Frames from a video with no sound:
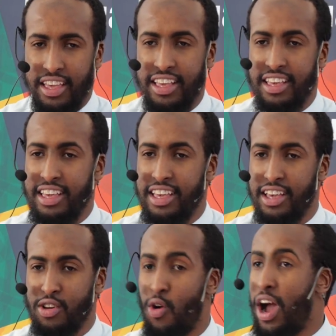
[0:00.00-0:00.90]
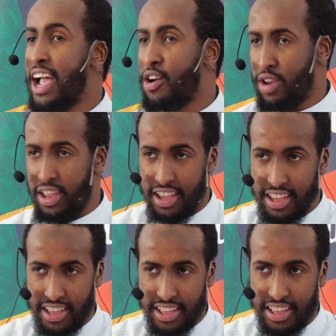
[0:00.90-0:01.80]
he got angry
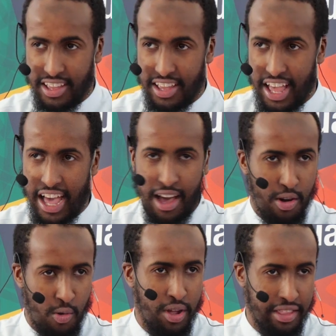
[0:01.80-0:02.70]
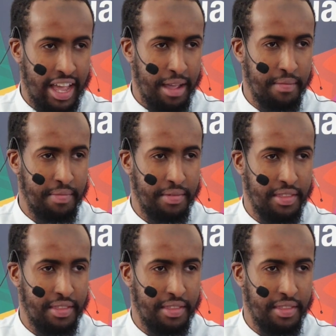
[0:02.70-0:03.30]
on one time,